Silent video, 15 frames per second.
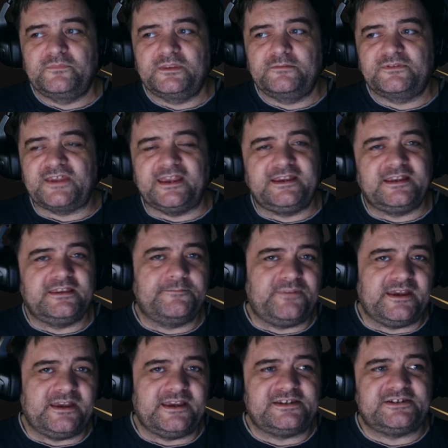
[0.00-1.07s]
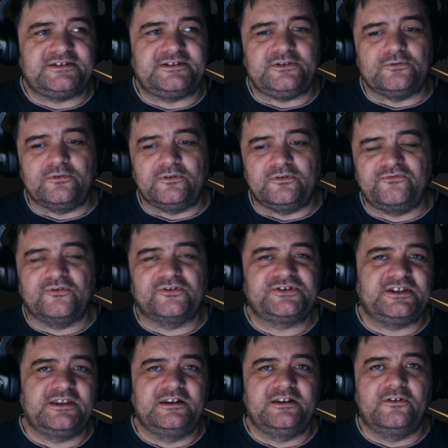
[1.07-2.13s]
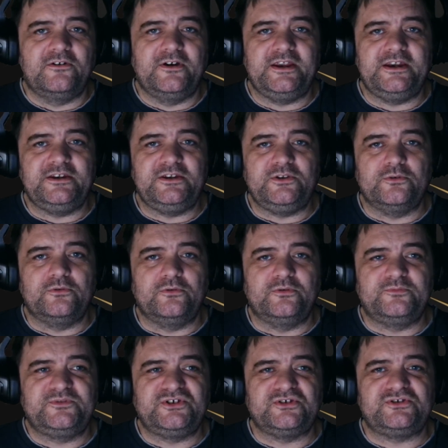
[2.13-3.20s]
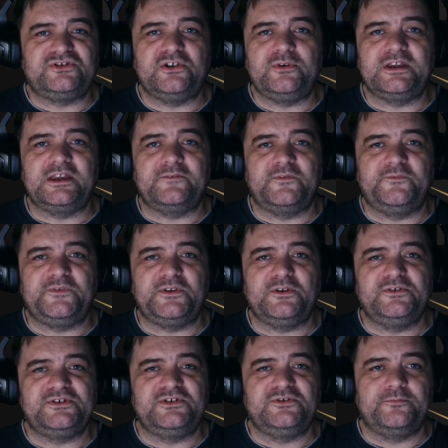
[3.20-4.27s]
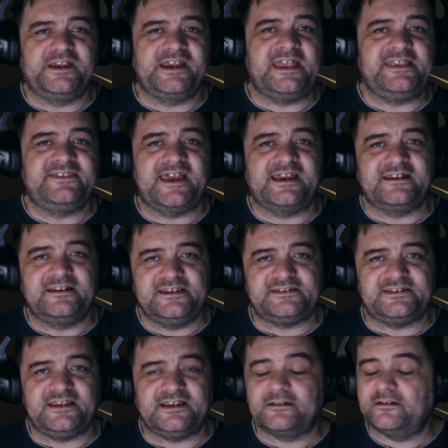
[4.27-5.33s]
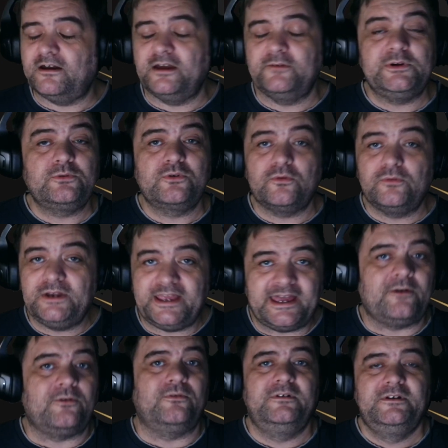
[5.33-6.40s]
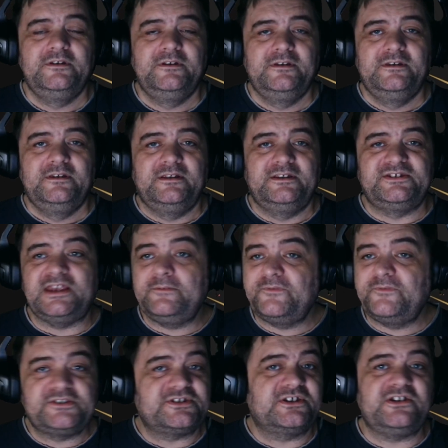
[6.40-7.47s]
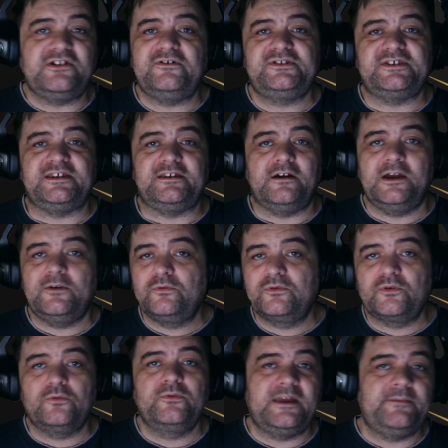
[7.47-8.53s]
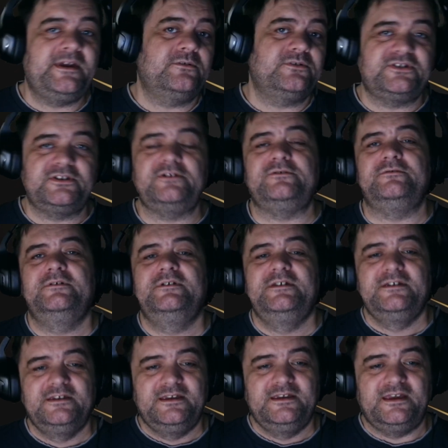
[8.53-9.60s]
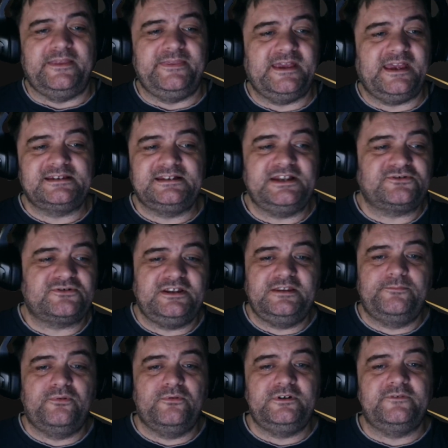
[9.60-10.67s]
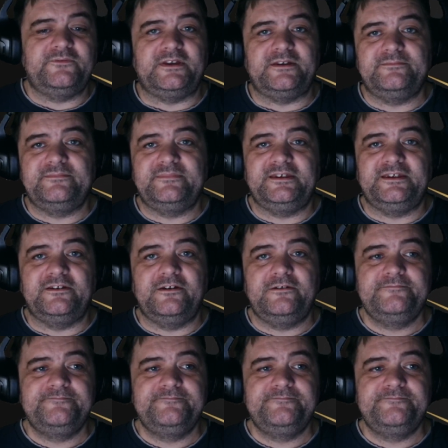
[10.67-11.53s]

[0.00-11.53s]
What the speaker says: taking the piss, you're crossing the line, you're just doing it for views and you're being antagonistic, I will call it out. Same for the security, I will call them out too, and that is literally the point of it, you know.